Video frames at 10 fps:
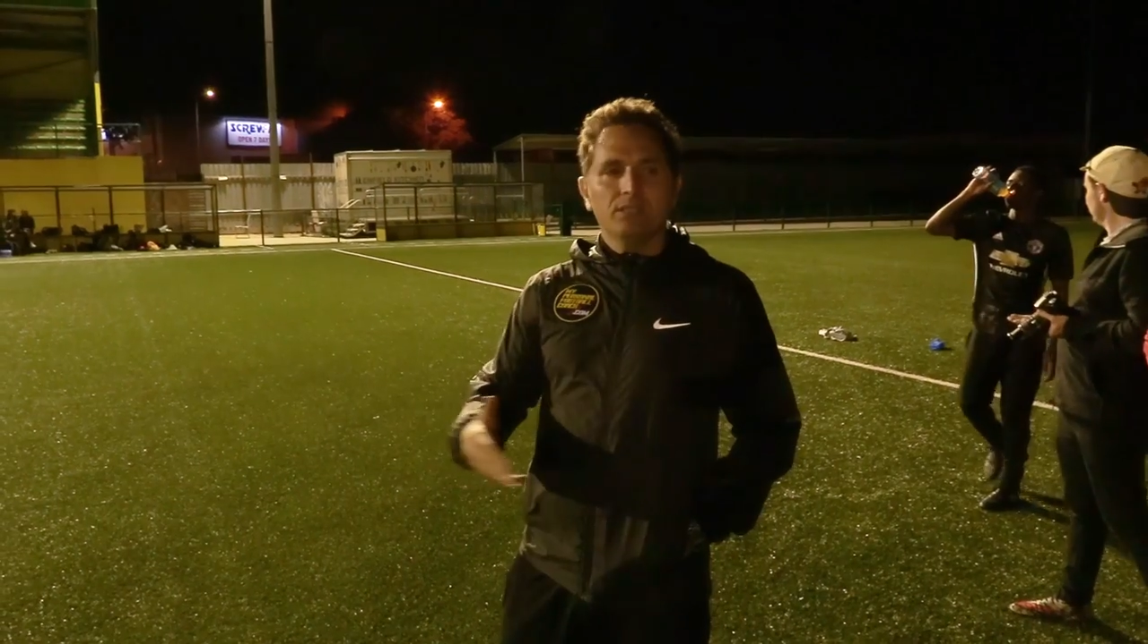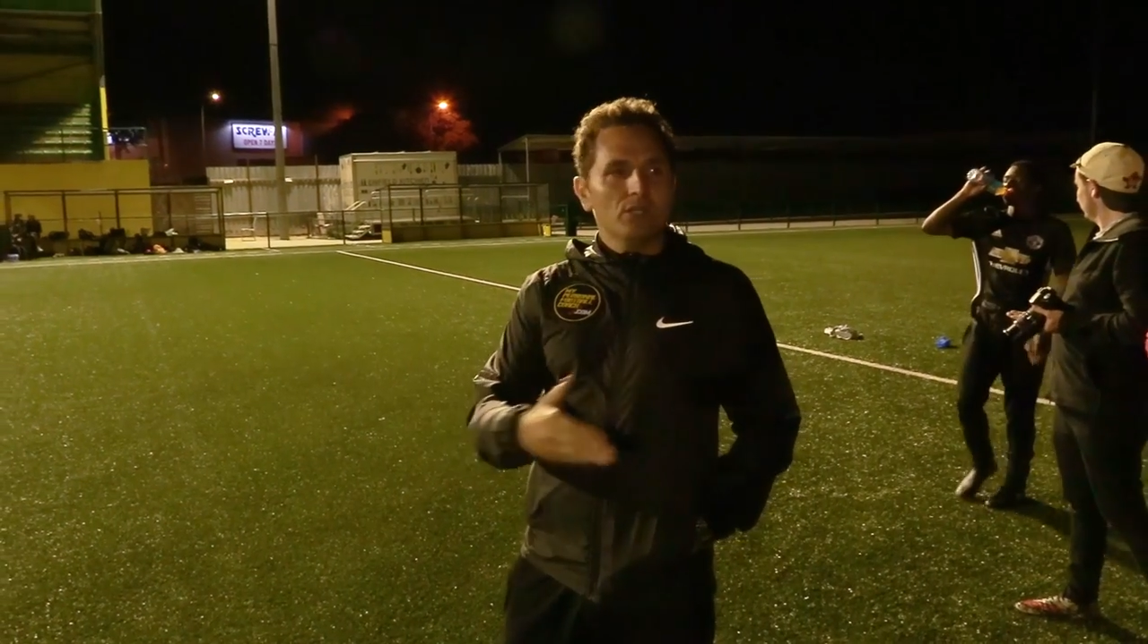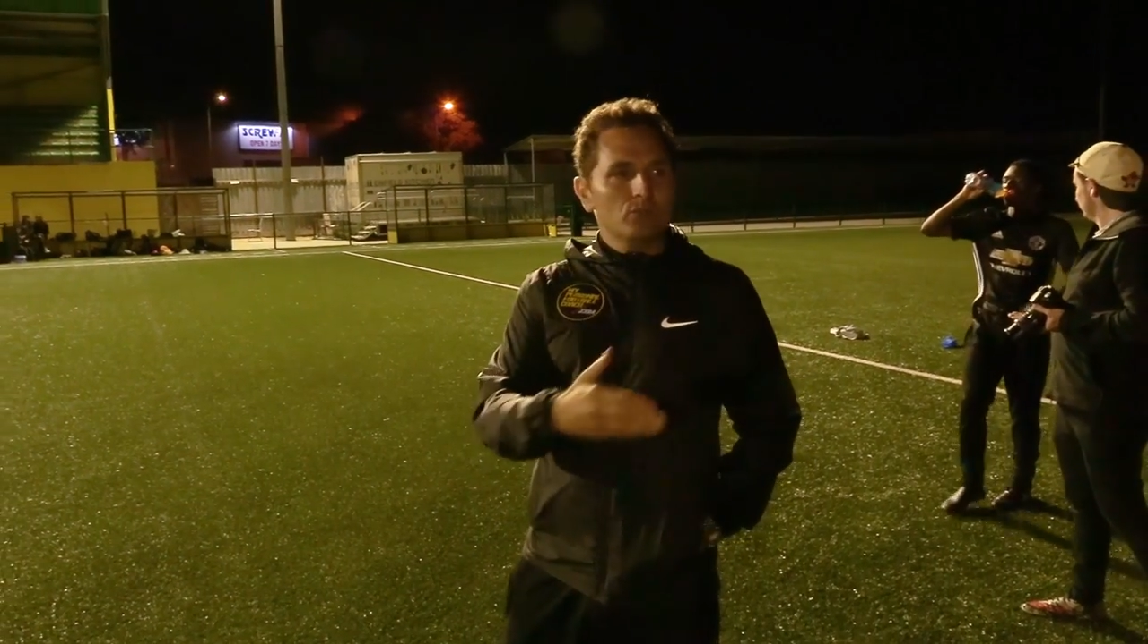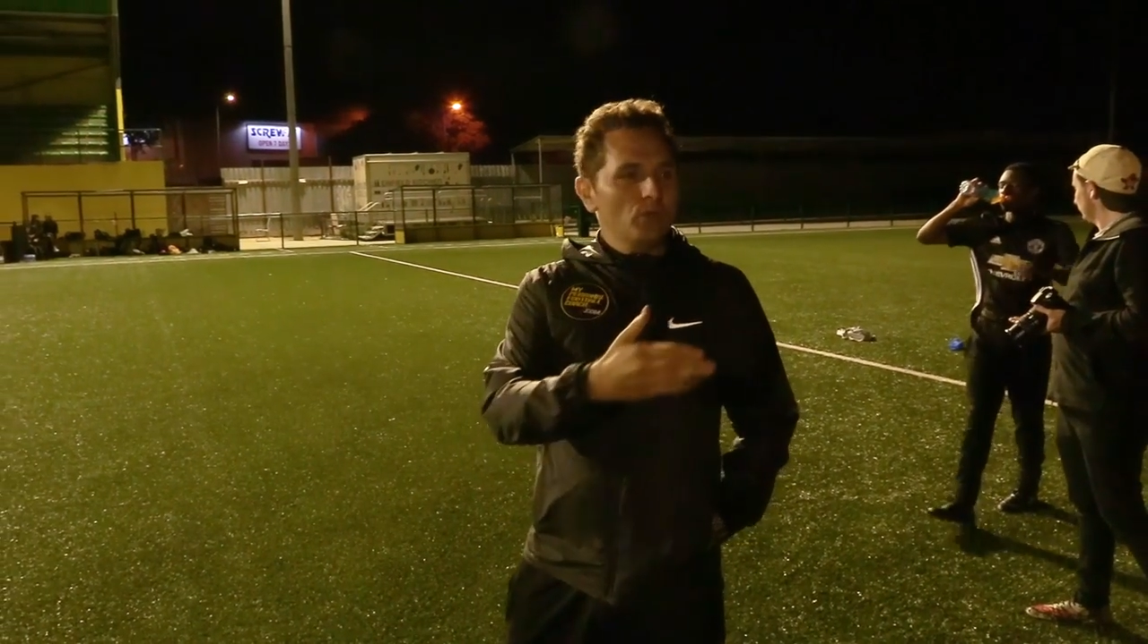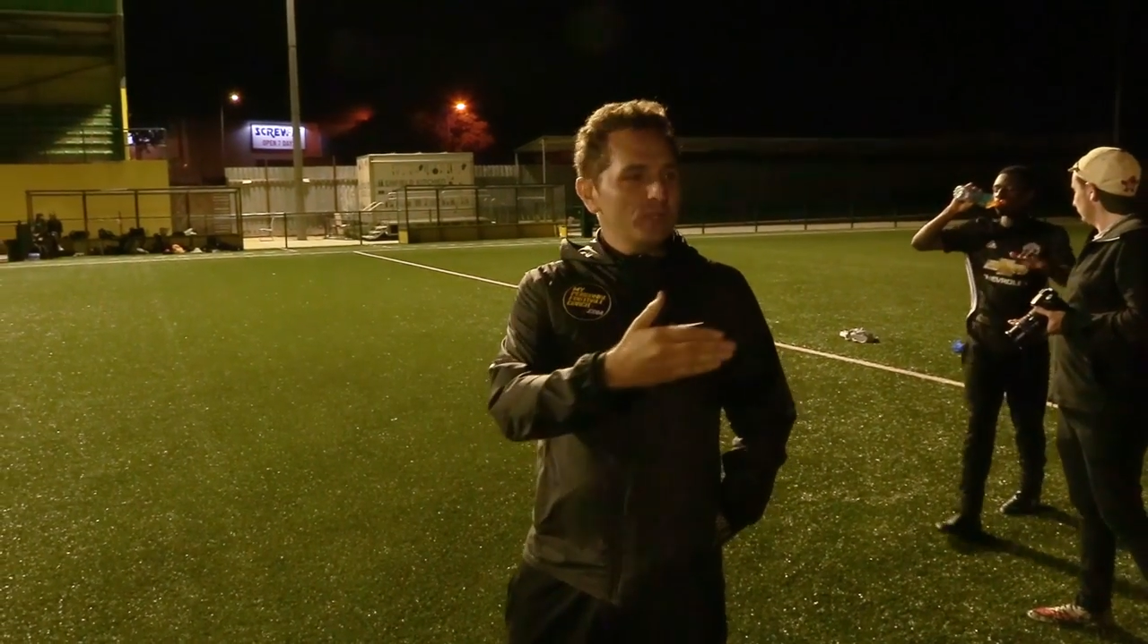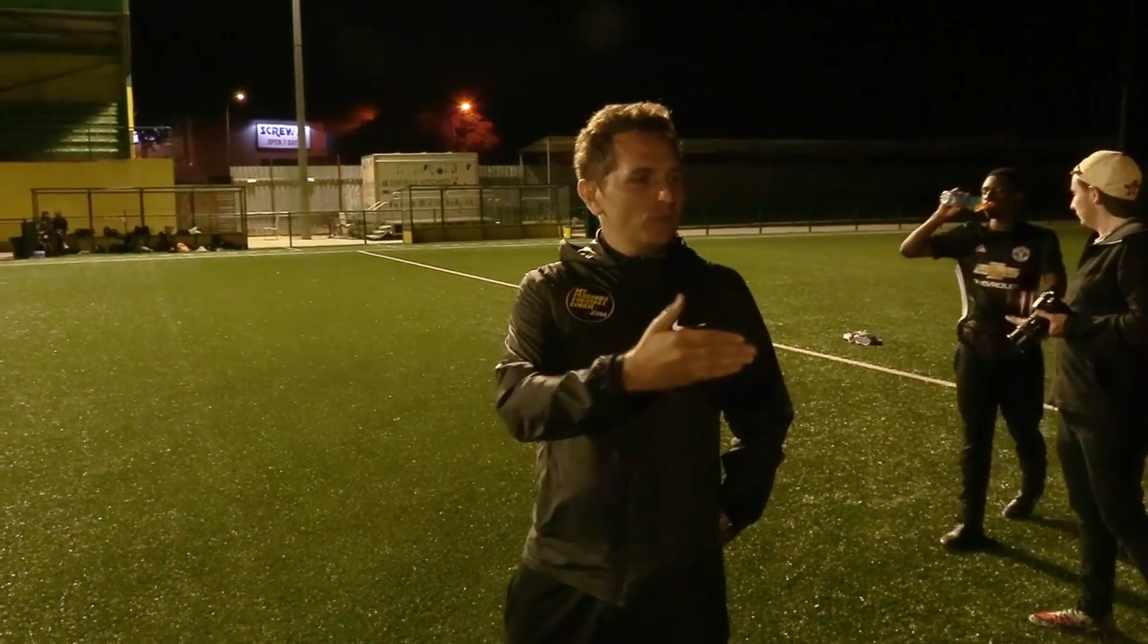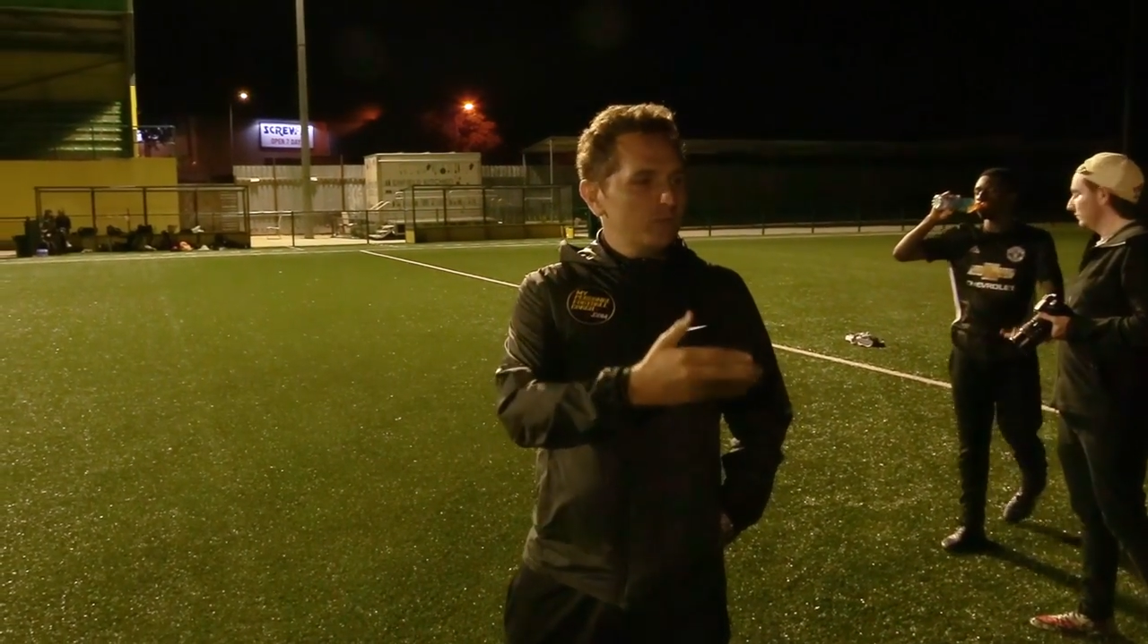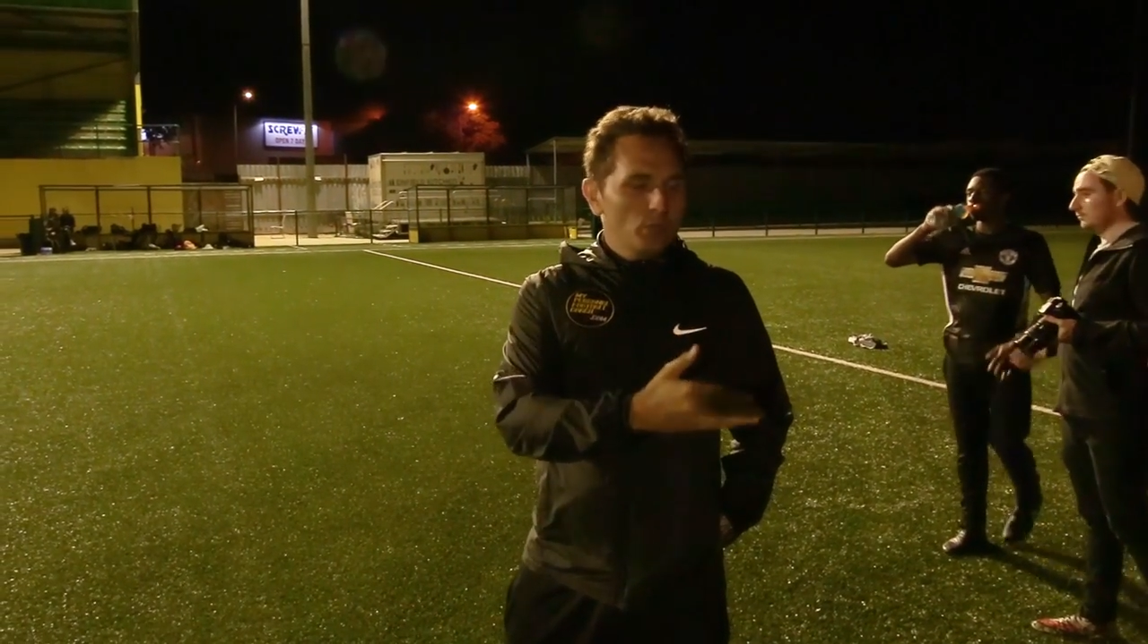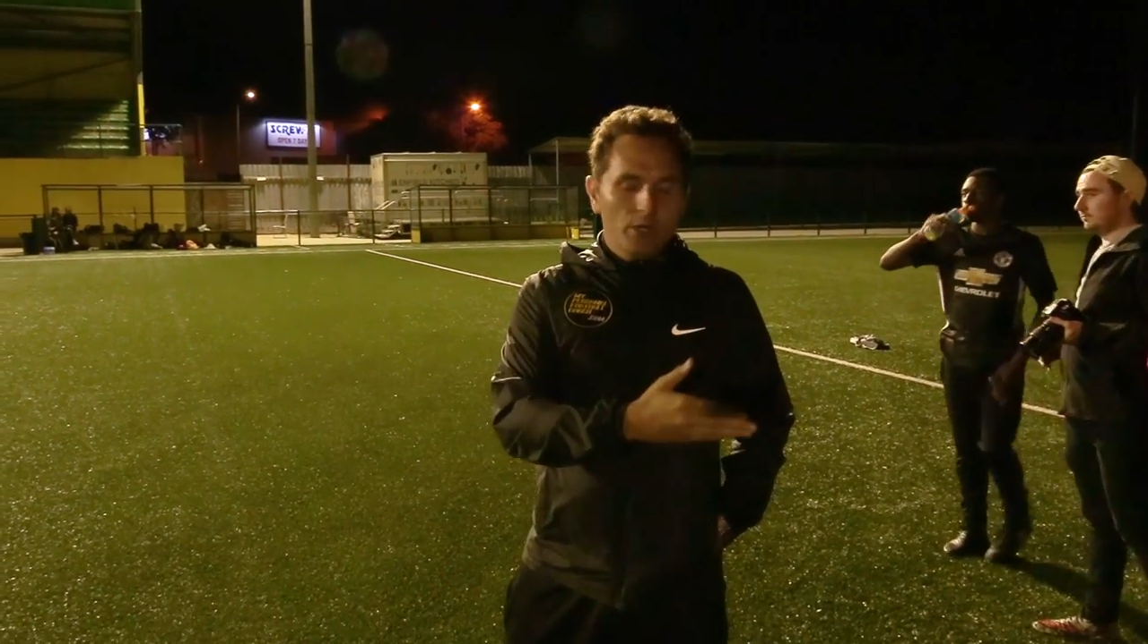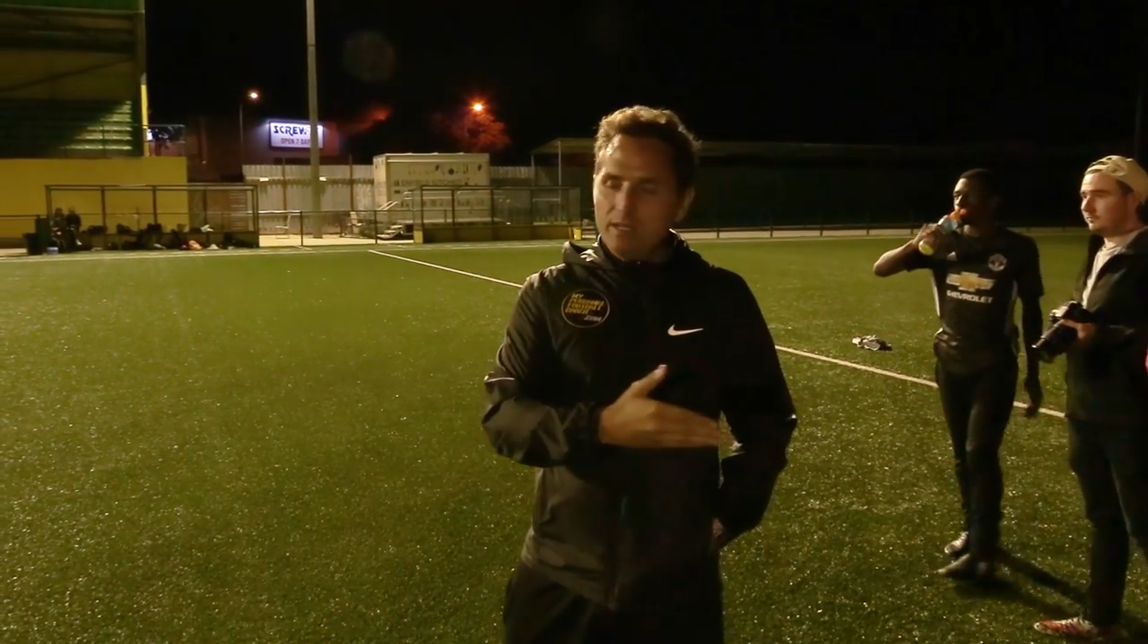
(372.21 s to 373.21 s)
So I just, that's what I
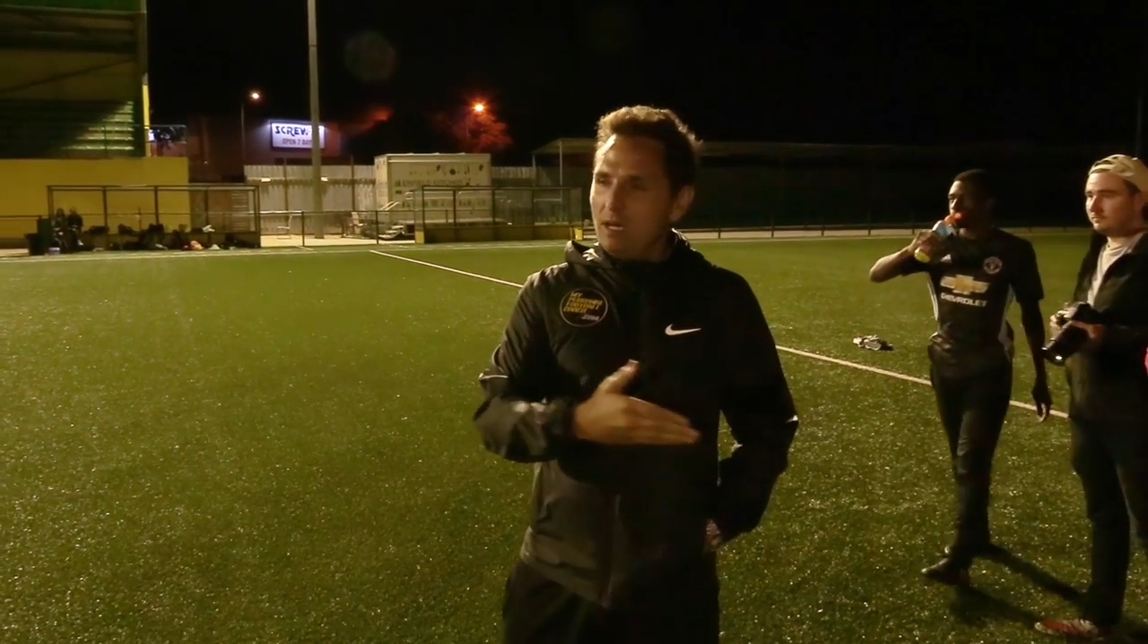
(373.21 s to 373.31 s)
thought like,